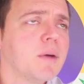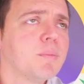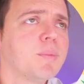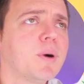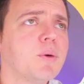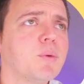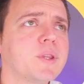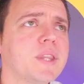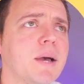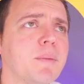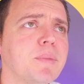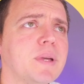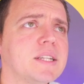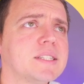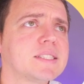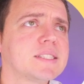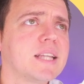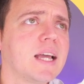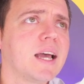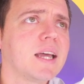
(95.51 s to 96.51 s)
But with that being
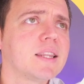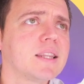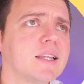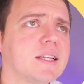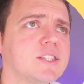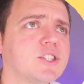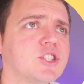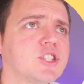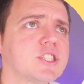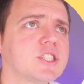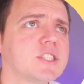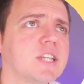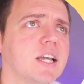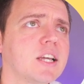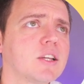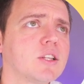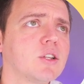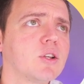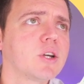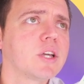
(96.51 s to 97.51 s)
said, let's just
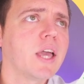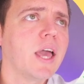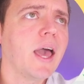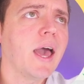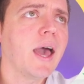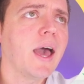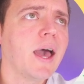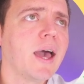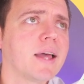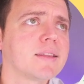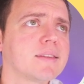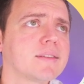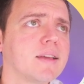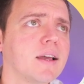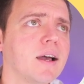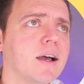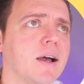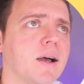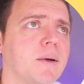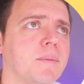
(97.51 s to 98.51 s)
take a look at
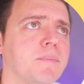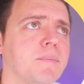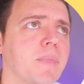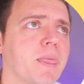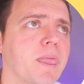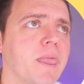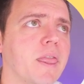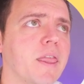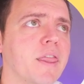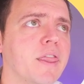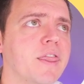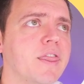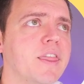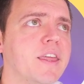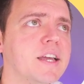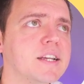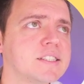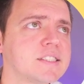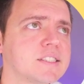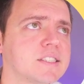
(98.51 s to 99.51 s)
um,
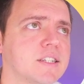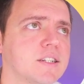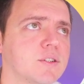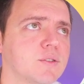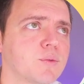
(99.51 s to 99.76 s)
this